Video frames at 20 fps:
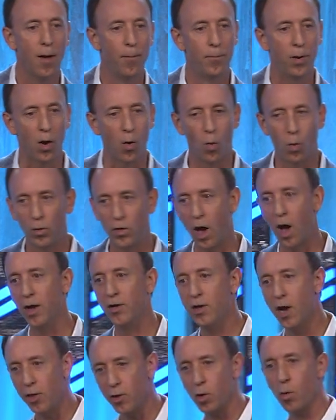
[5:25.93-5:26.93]
But
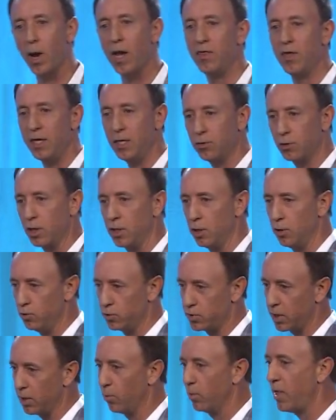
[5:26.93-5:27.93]
another way that you can
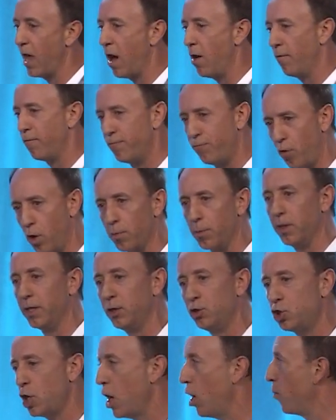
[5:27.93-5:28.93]
use it without formally
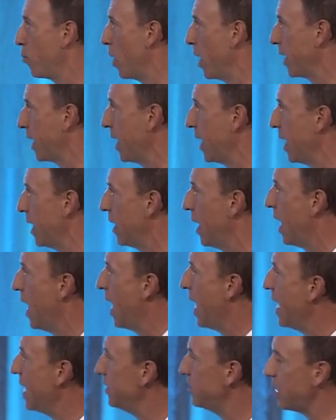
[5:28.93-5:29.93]
jailbreaking it
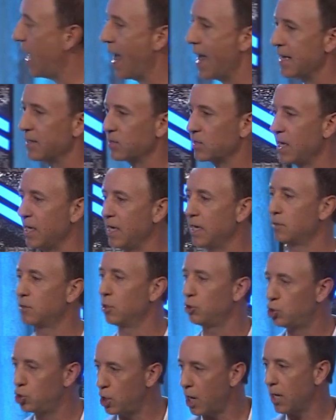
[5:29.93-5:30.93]
is asking it to
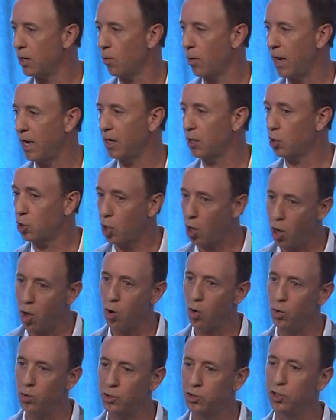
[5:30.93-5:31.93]
generate
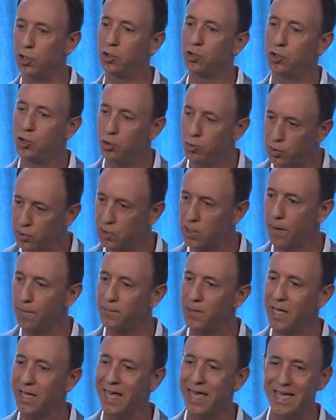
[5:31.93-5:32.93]
code to do
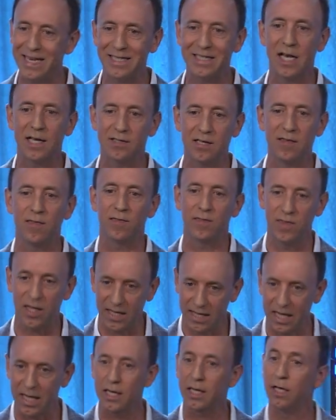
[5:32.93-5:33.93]
something it doesn't
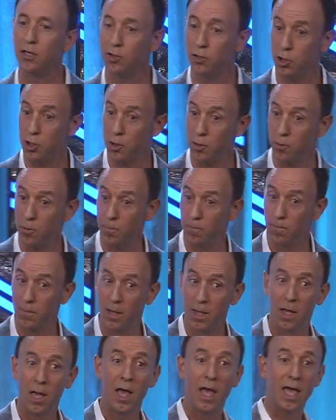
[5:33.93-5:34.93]
think it can do.
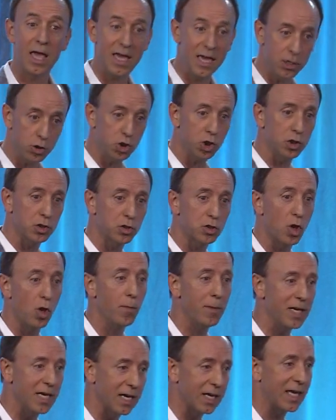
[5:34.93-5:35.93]
It just told
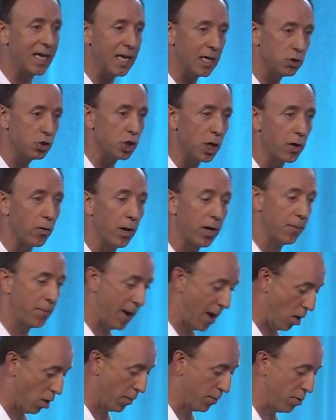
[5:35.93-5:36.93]
me it can't generate a
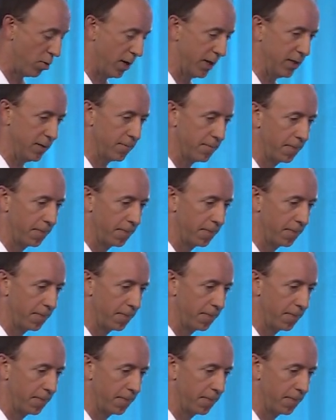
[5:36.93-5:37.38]
PowerPoint.